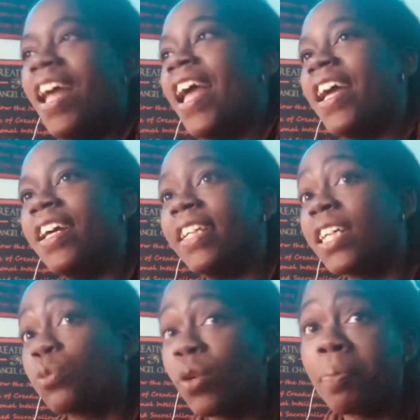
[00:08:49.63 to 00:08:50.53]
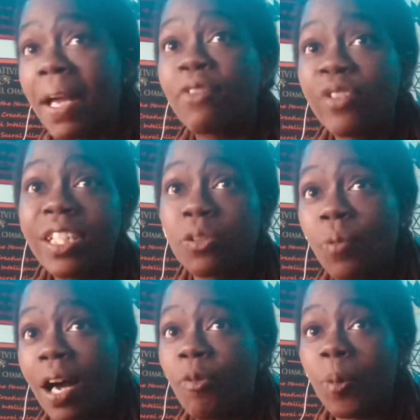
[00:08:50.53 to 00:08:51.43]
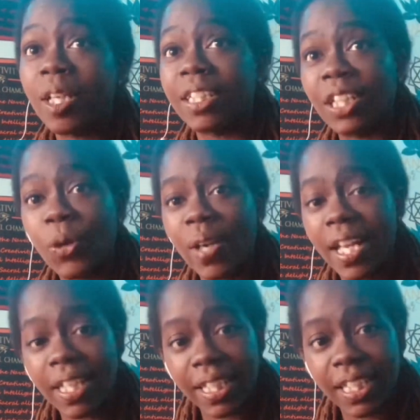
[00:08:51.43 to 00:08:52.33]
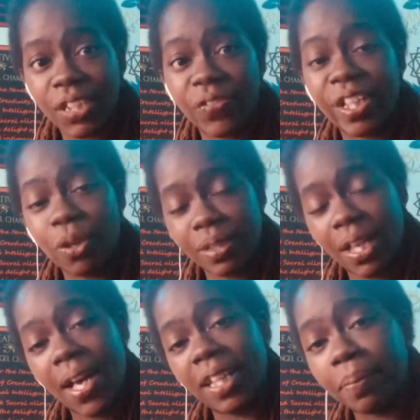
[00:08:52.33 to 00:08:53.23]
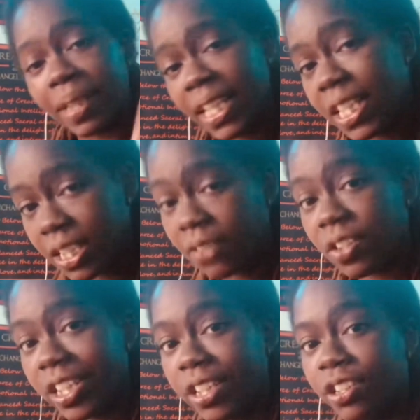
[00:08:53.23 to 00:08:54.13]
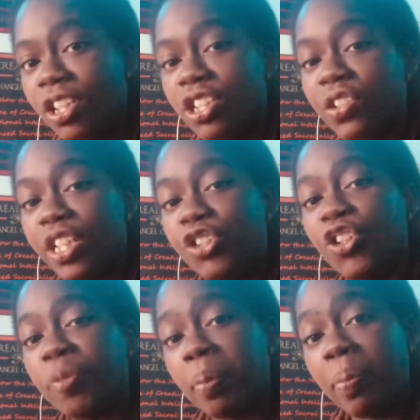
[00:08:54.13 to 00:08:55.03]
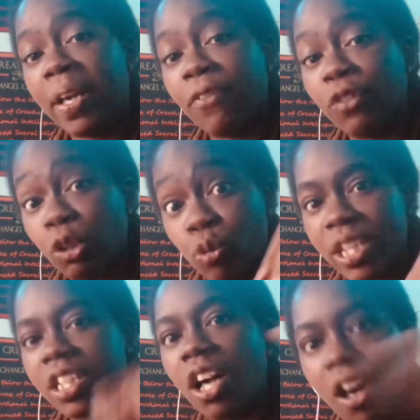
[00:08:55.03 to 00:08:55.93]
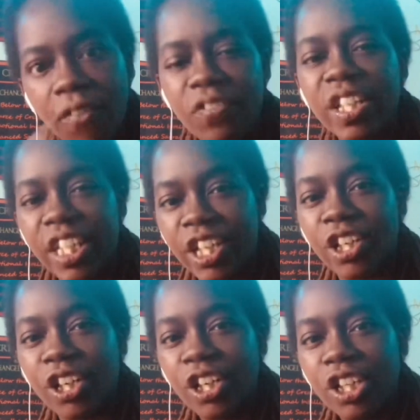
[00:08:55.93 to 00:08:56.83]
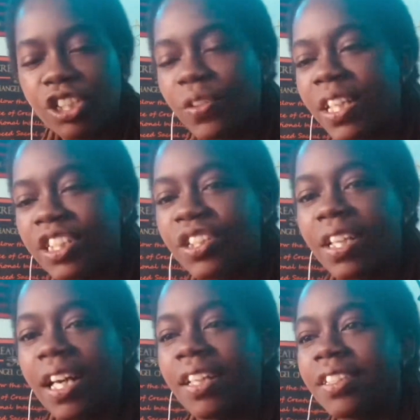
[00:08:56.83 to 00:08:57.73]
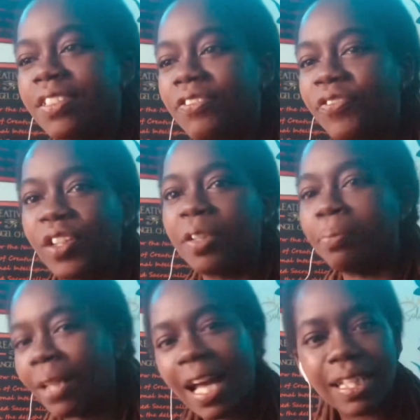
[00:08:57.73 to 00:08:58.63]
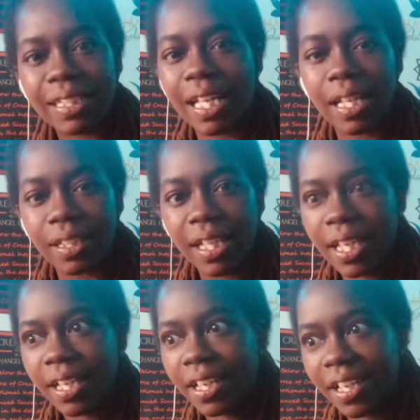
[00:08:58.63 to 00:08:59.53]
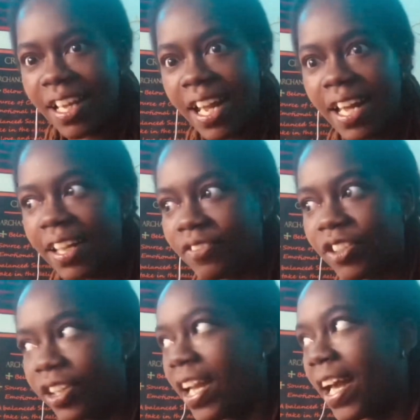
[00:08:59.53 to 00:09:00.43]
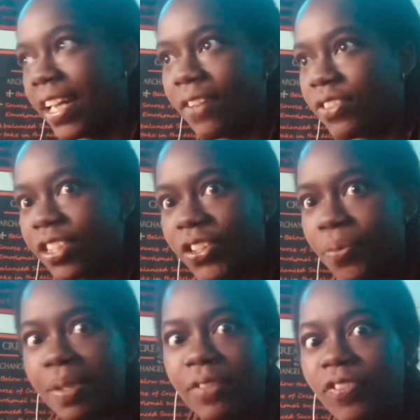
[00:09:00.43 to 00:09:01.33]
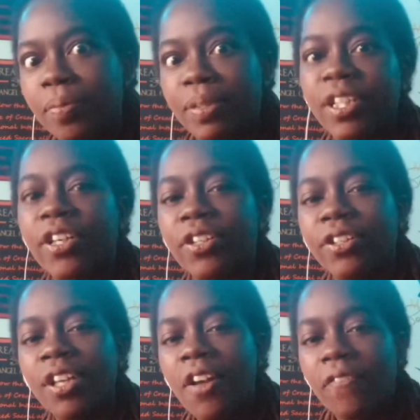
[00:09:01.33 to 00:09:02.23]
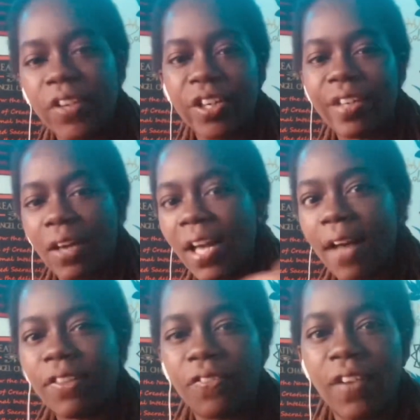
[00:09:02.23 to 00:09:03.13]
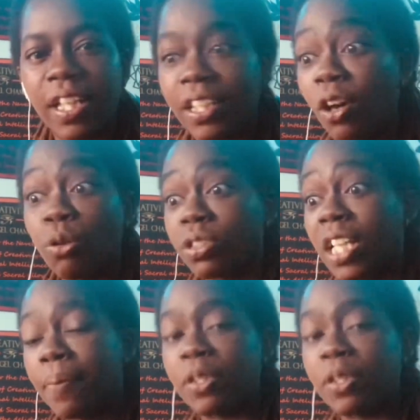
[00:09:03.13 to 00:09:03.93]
And that's one main reason why I wanted to go ahead and get these videos out at the beginning of the year, so that you can prepare for the rest of the year, so that you're not feeling blindsided at every single mother flipping turn, figuring out after the fact that, oh snap,